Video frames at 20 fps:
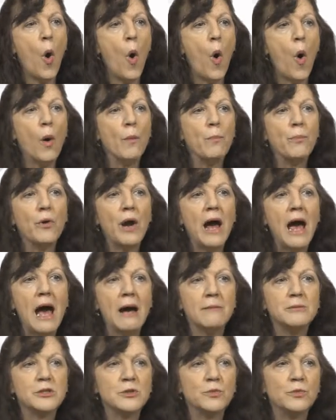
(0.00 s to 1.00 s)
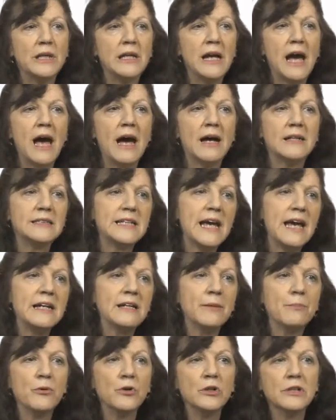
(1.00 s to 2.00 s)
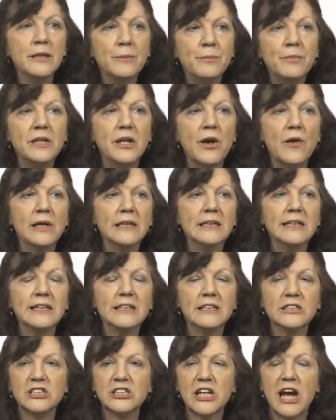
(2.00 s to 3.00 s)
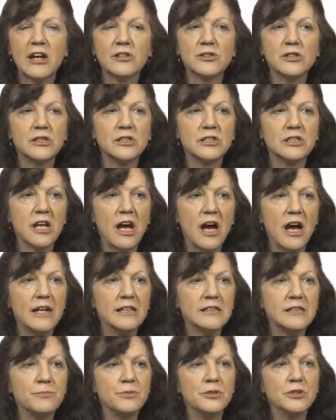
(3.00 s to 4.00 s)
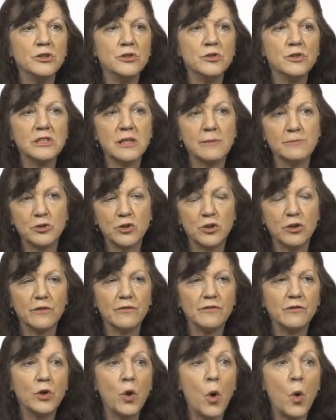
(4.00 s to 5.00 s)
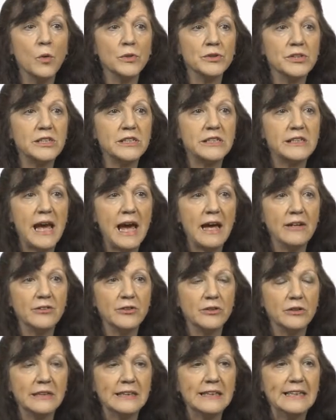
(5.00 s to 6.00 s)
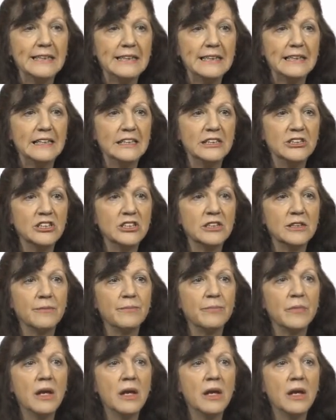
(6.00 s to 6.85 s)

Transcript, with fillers: or perhaps we take a preliminary linkage exercise, produce some sort of gold standard linkage,